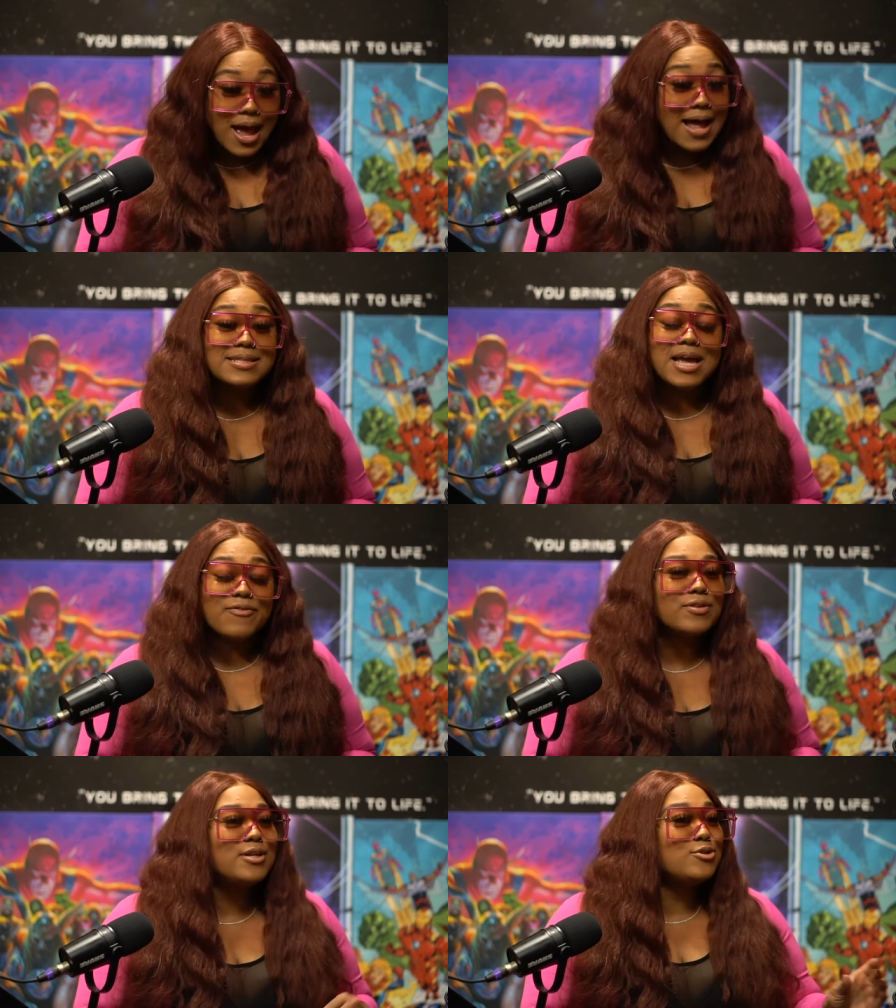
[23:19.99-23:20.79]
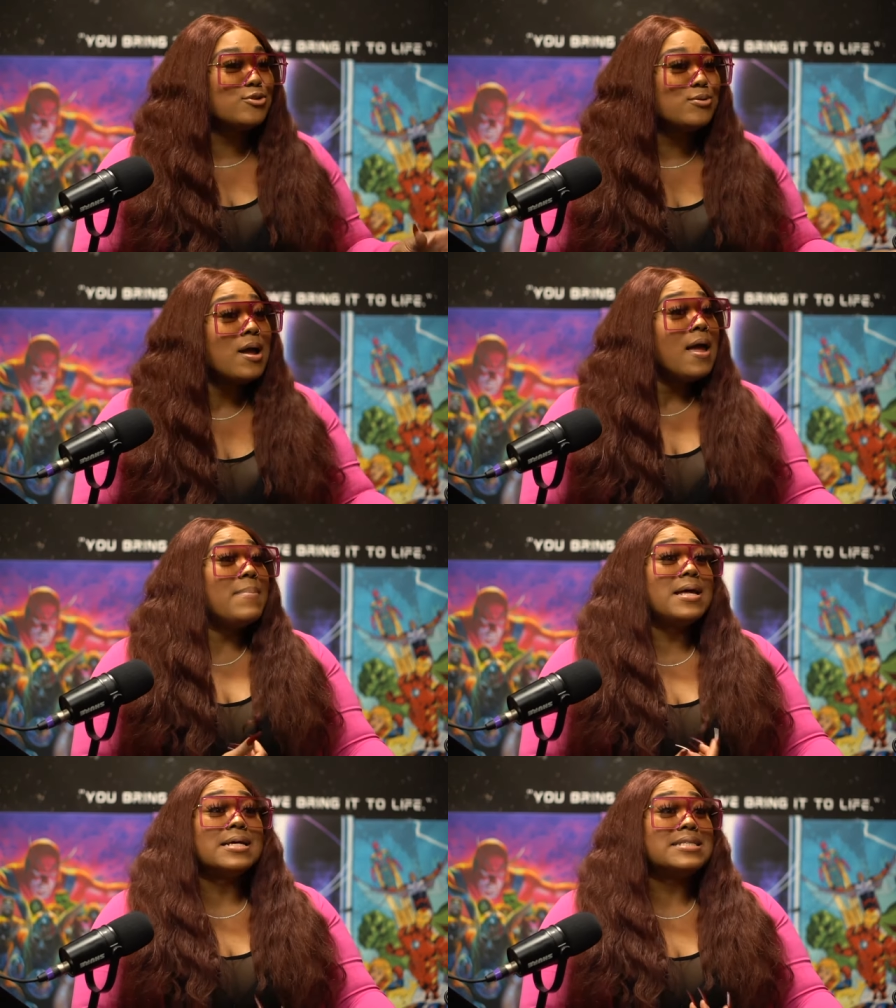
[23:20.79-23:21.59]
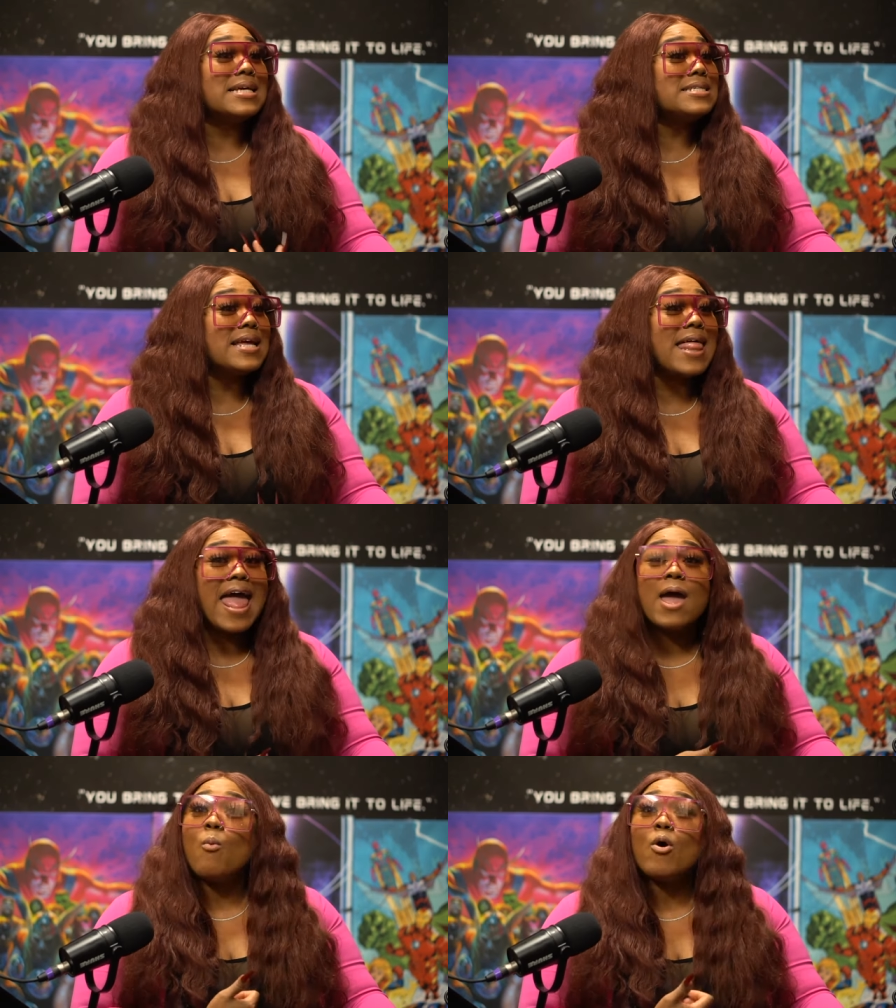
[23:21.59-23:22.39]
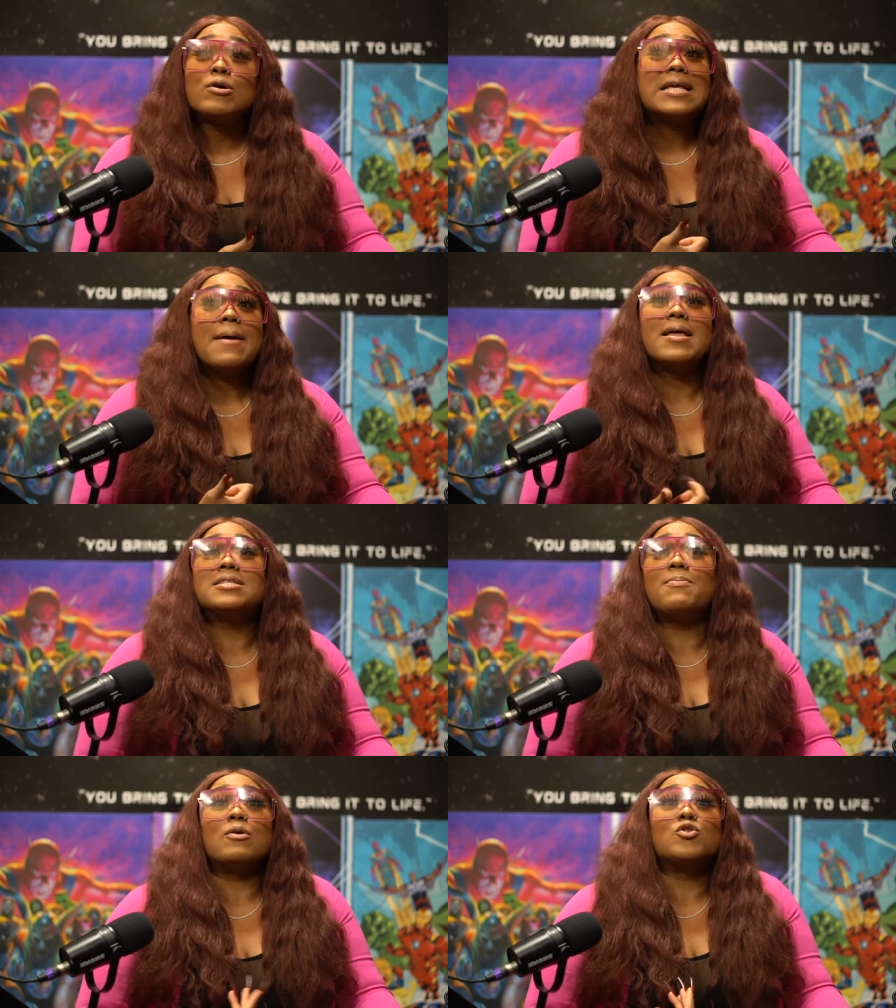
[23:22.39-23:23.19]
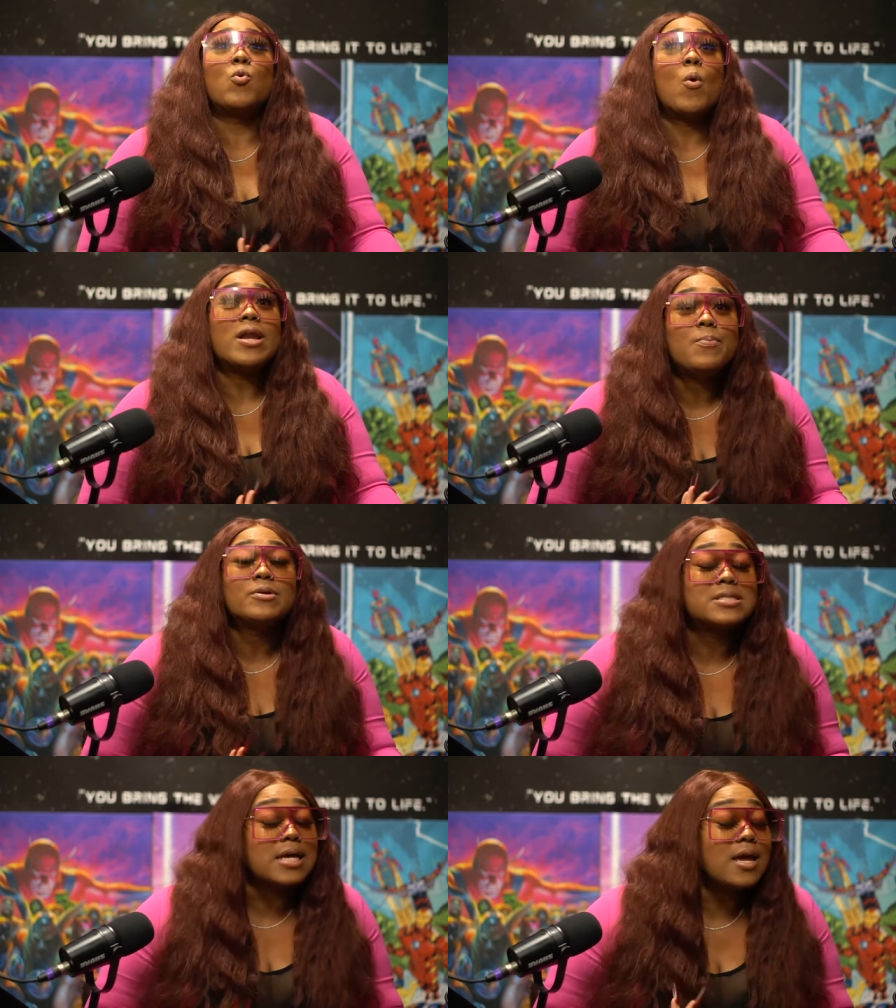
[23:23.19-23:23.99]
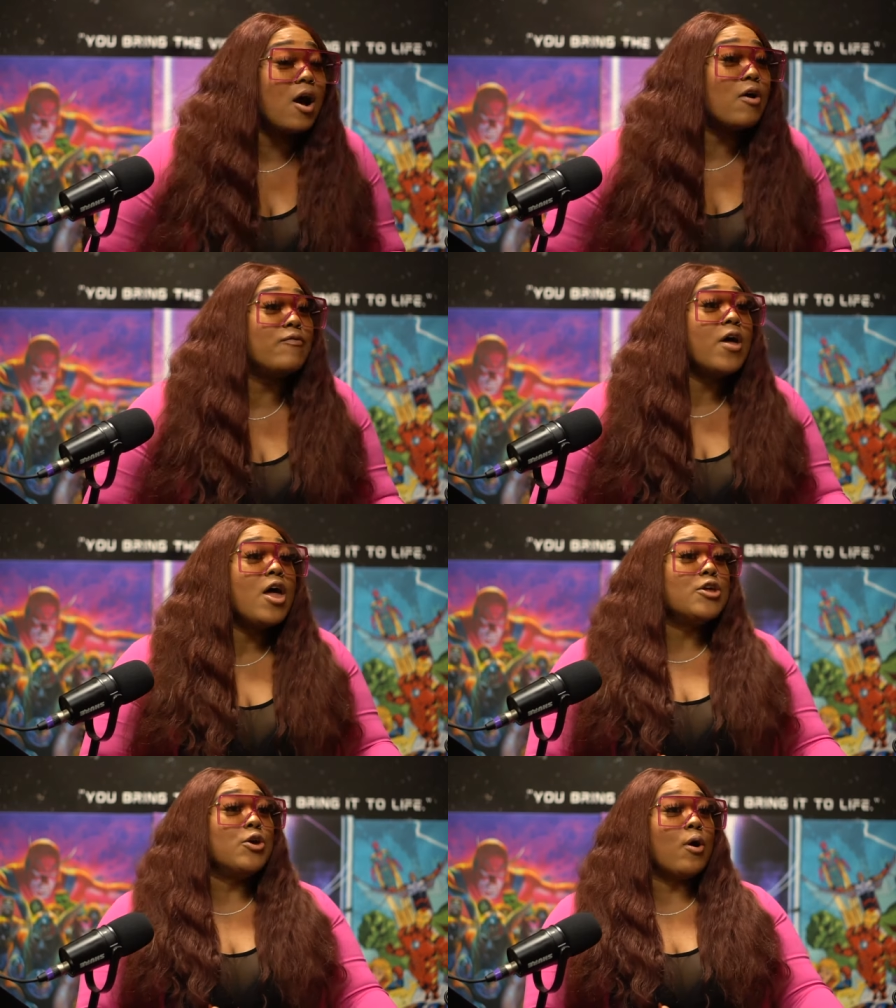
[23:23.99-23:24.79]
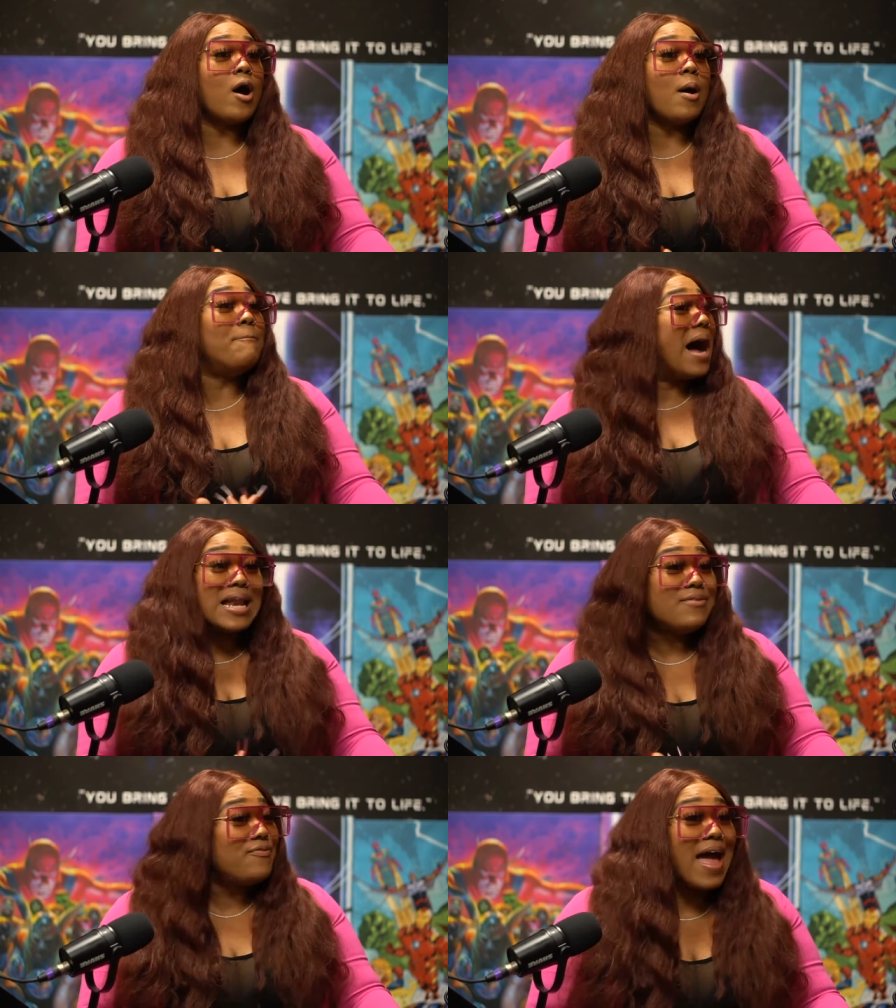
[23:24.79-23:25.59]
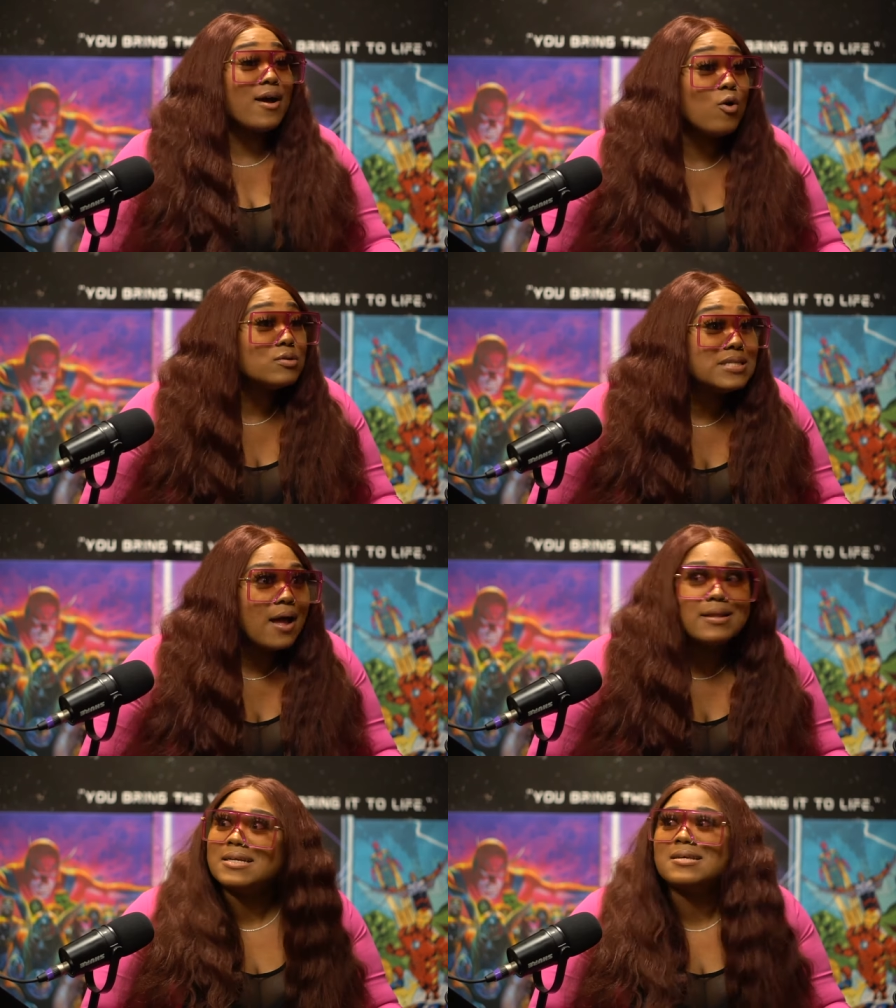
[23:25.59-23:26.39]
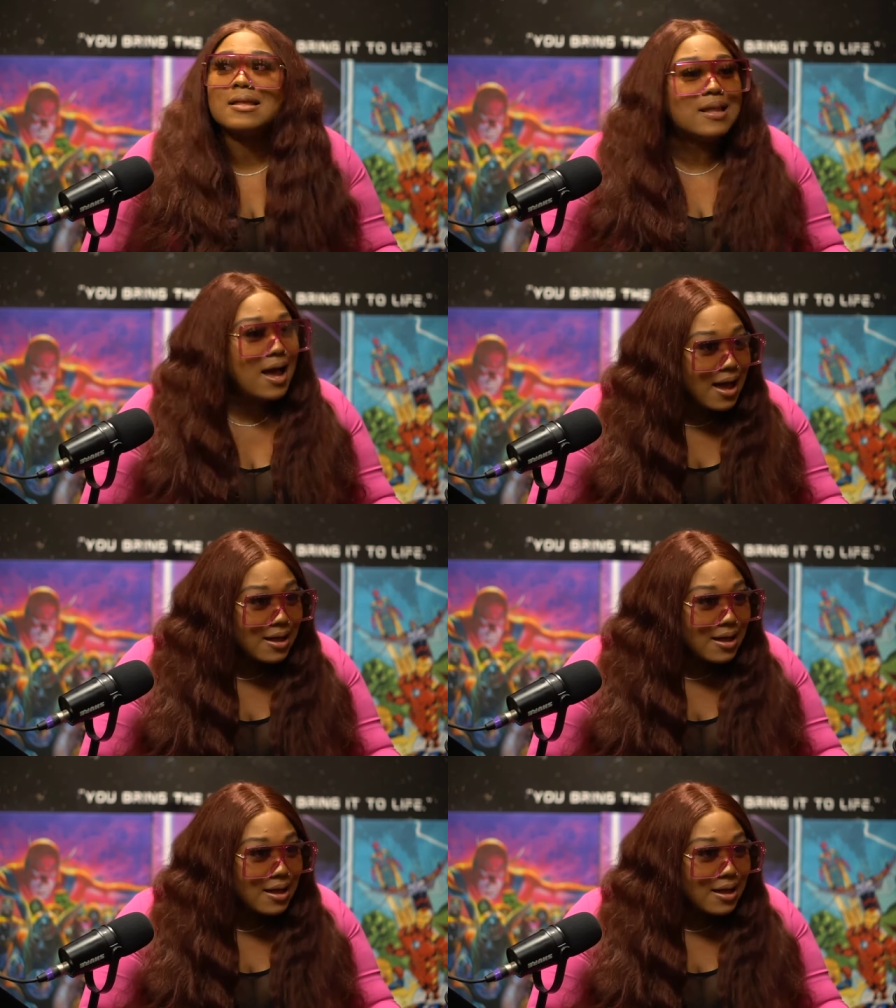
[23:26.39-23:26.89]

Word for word: I definitely do because they say that it works. It's about twenty percent of your um body fat goes down. That's a lot.